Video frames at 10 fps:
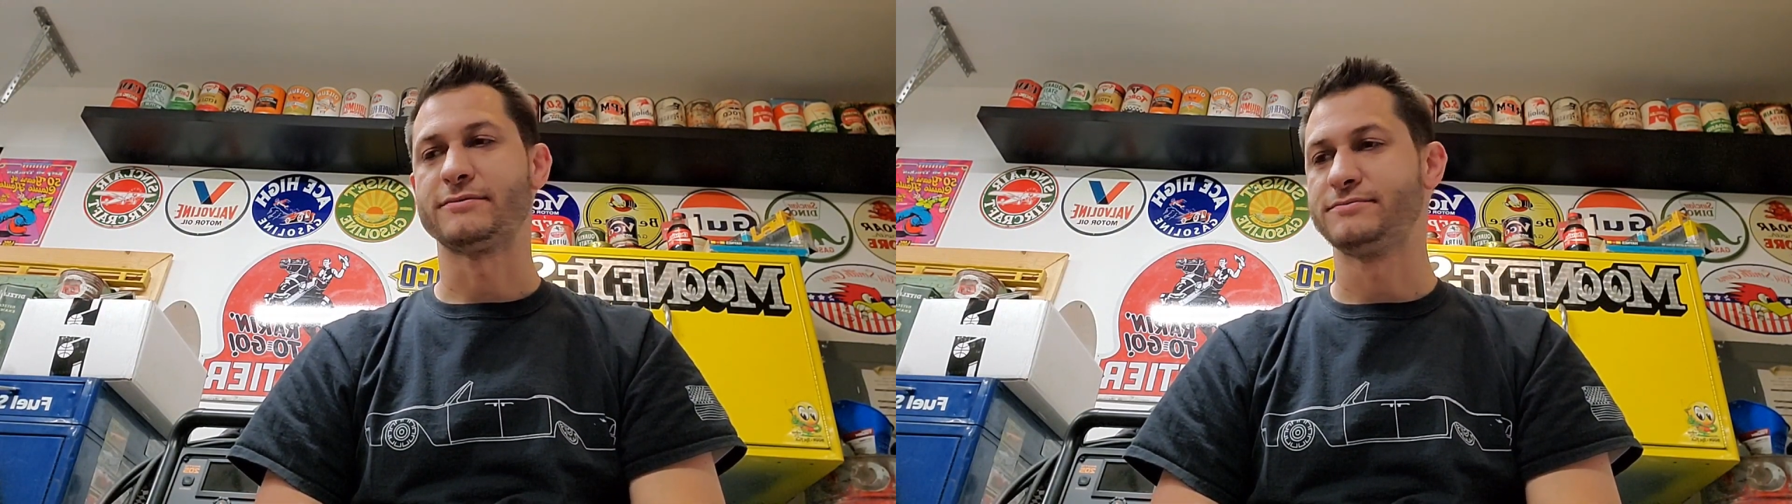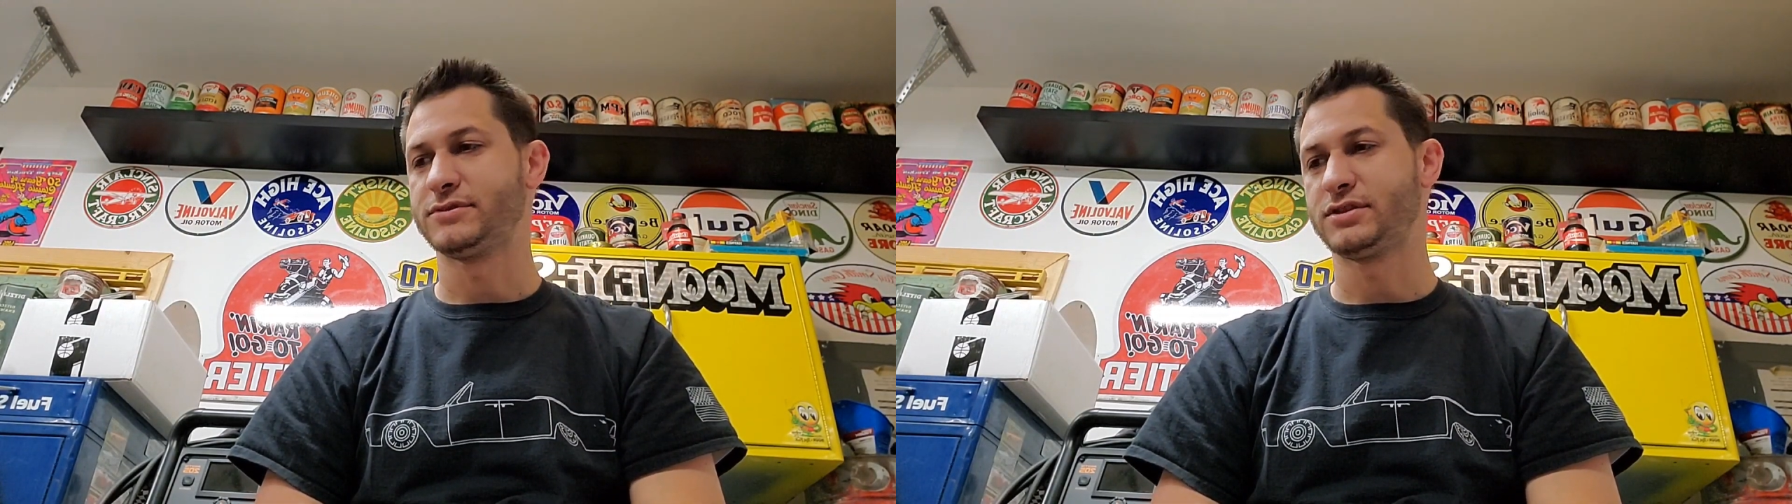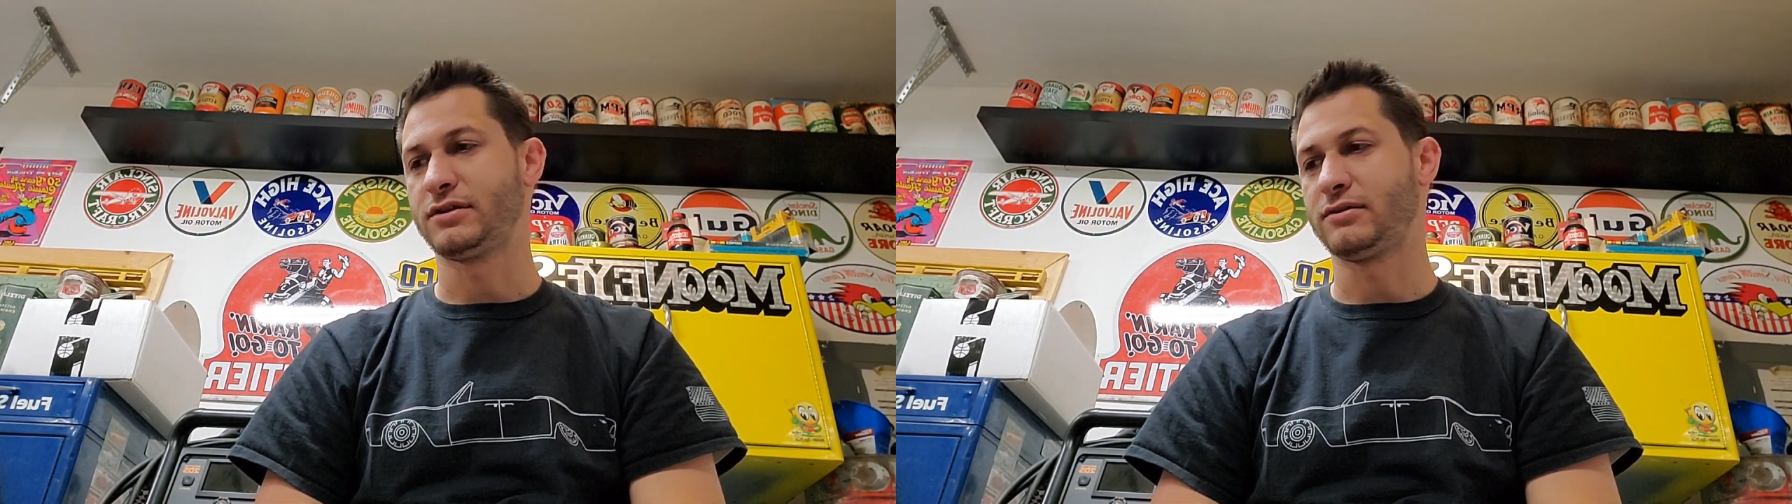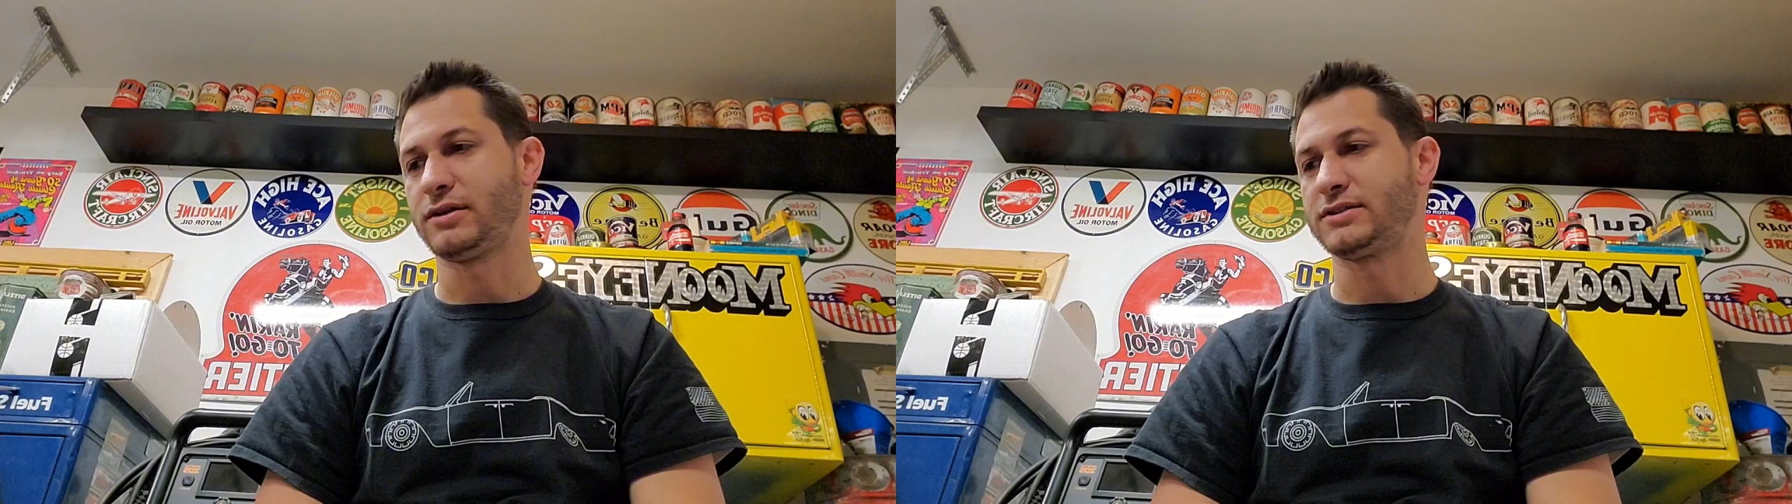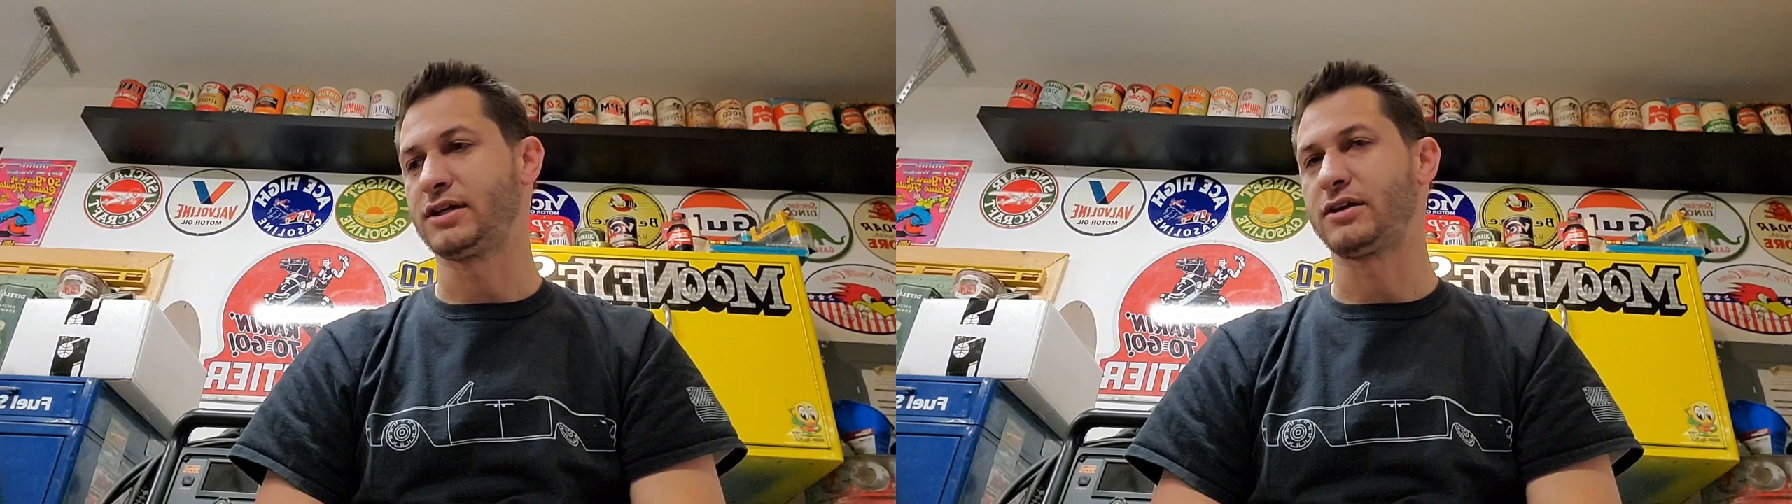So
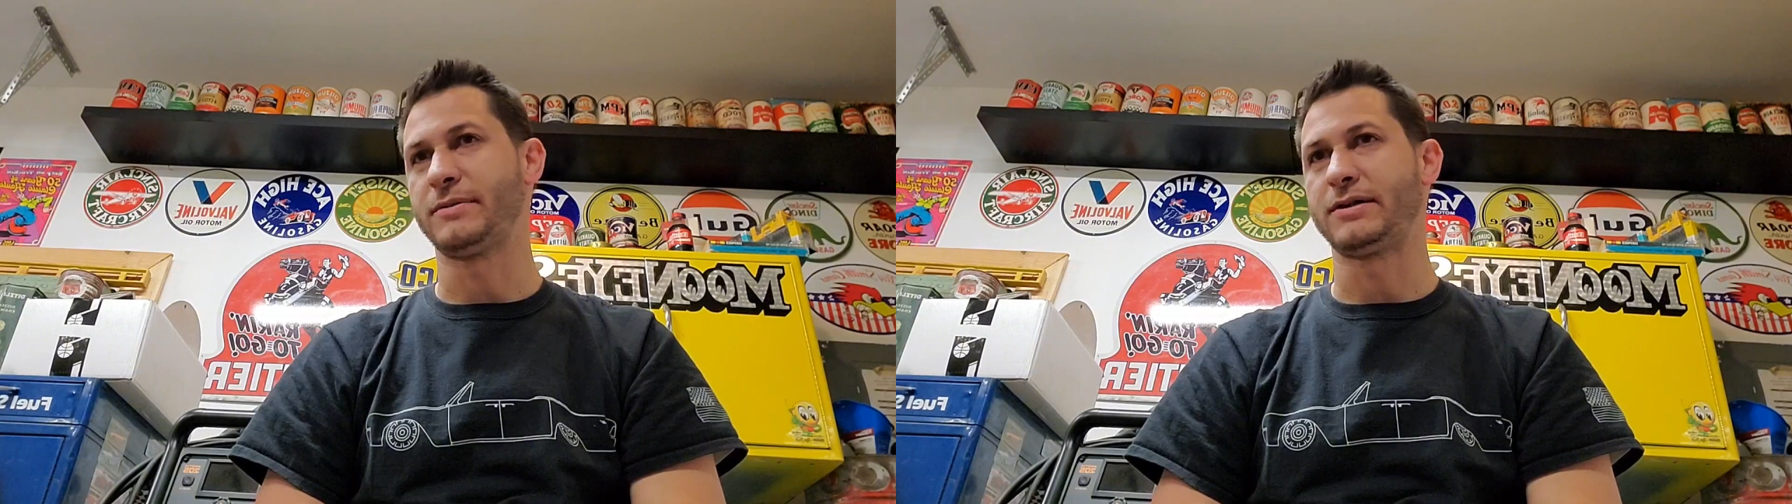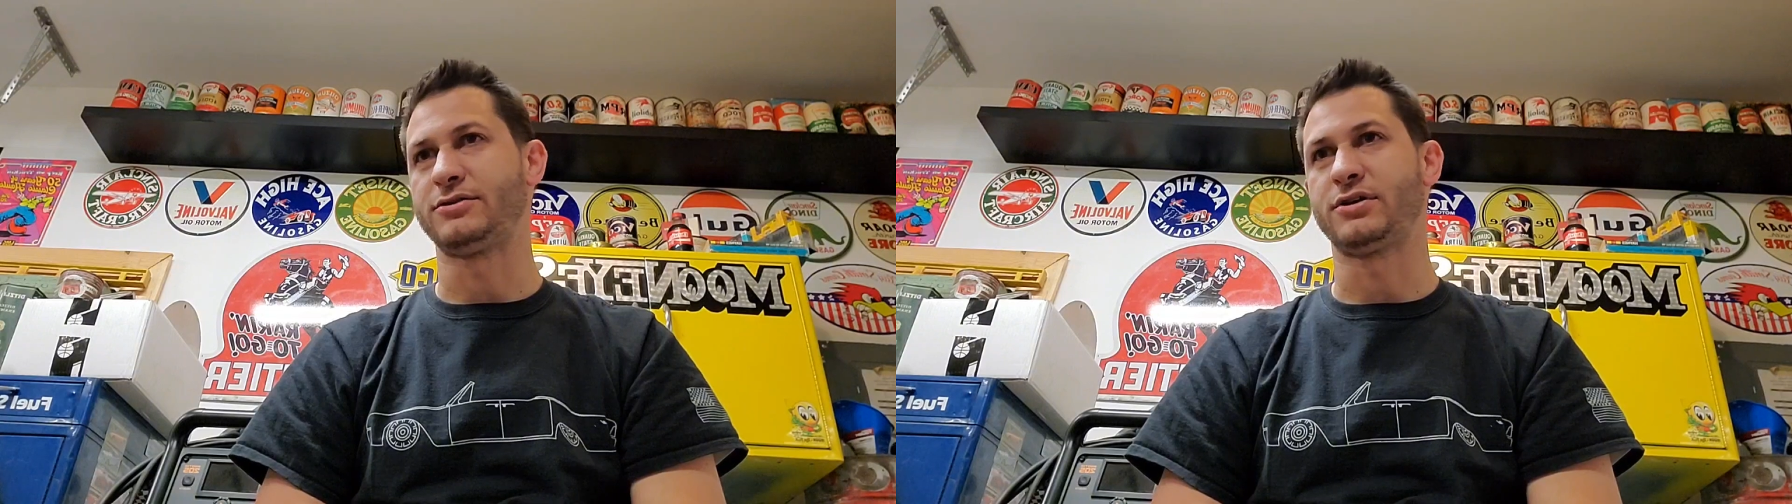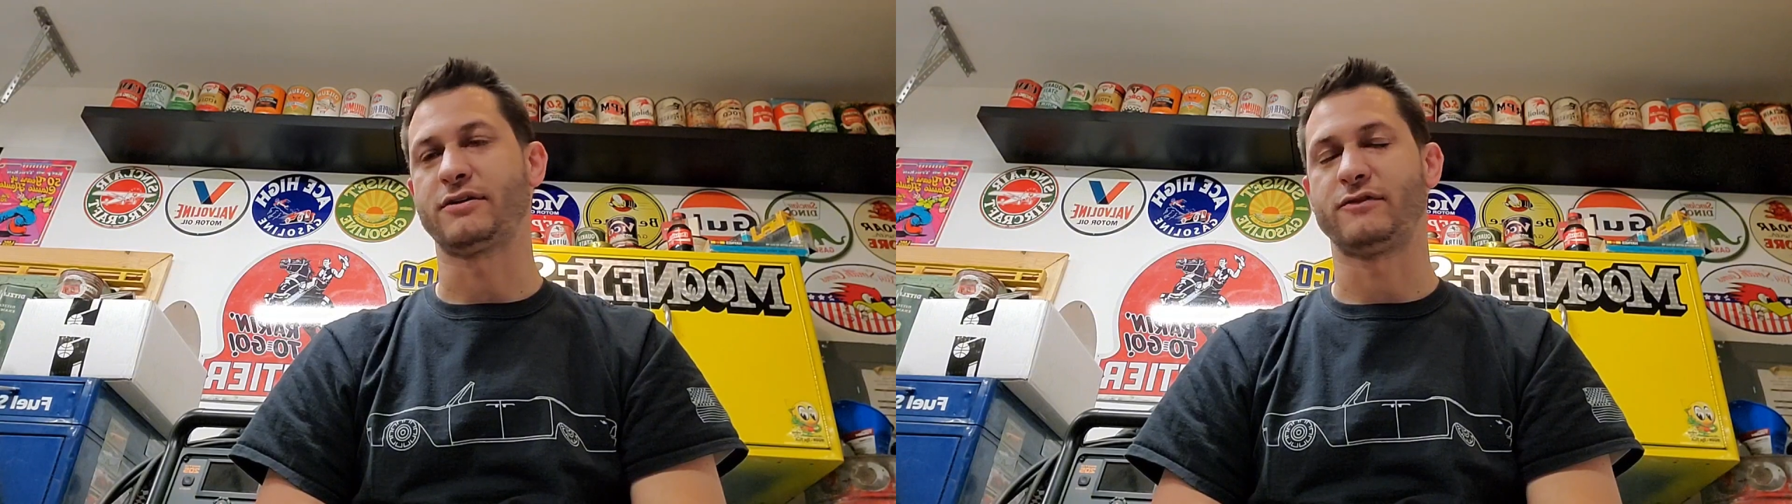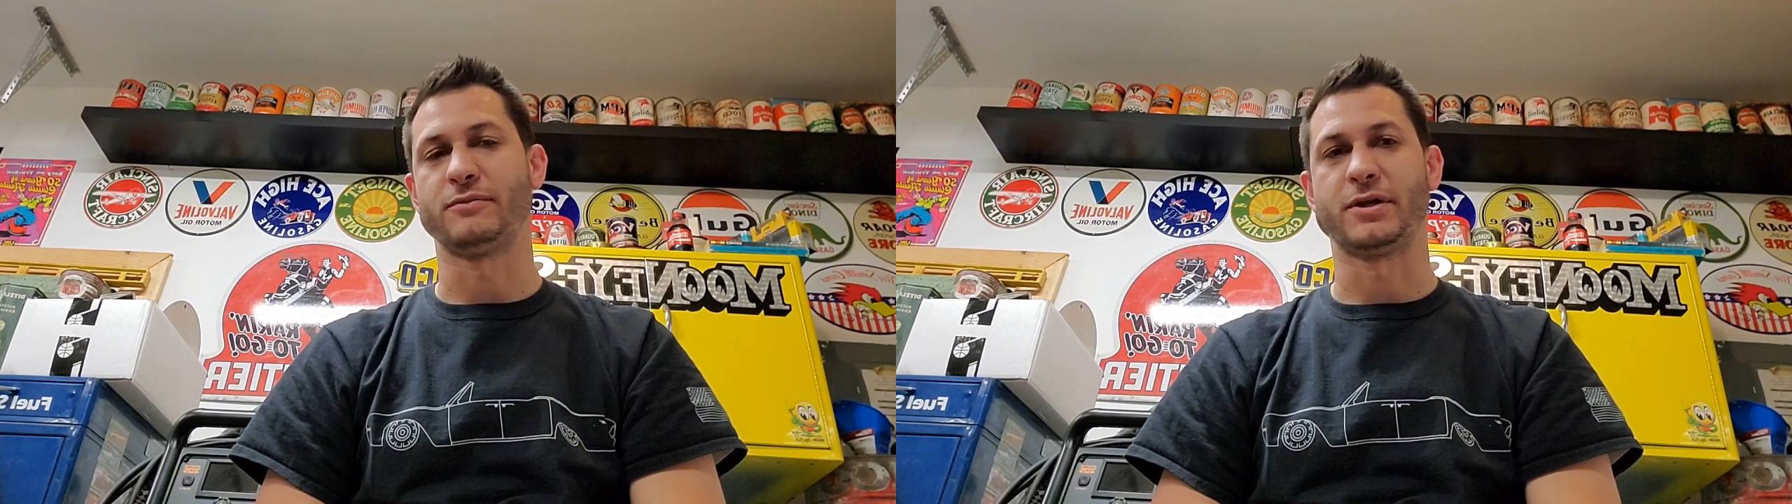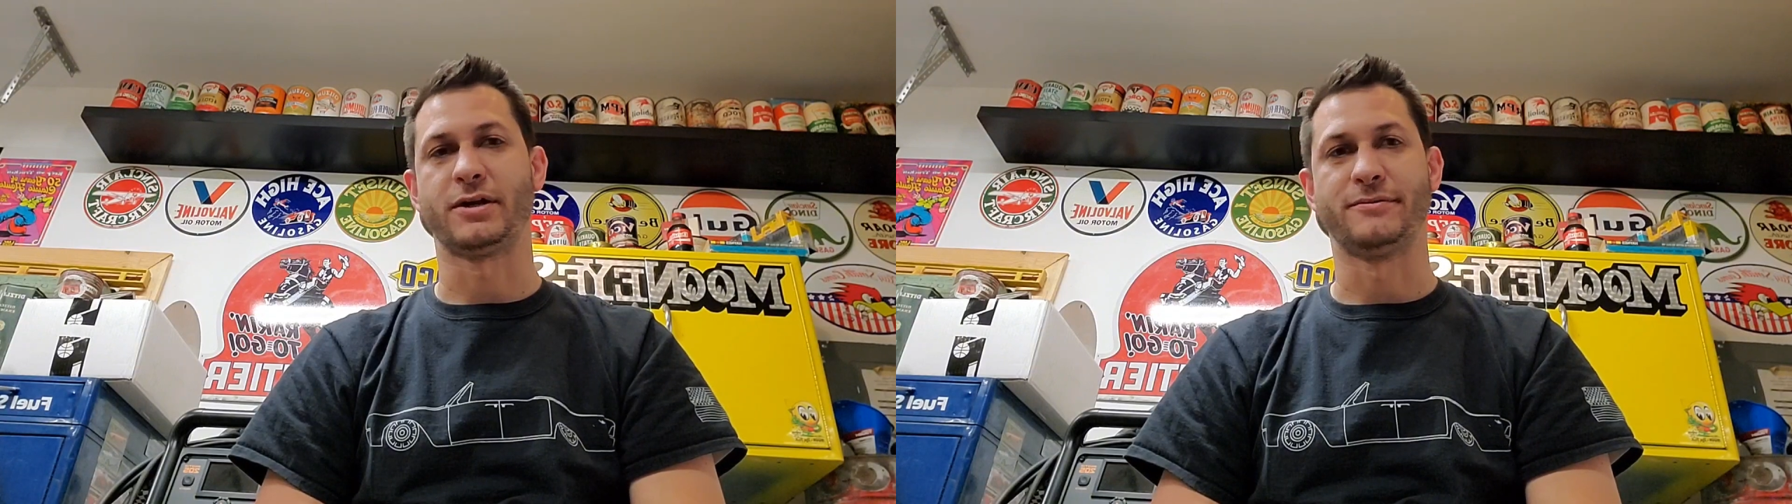let's talk about the truck for a
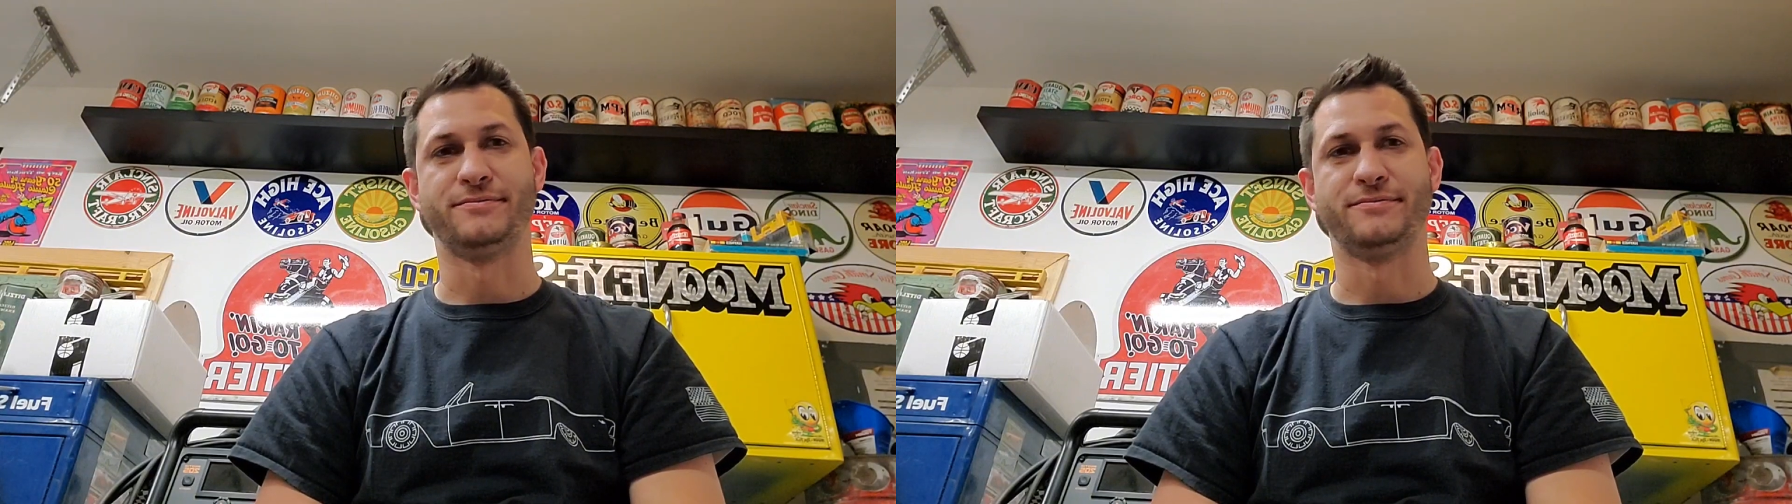minute.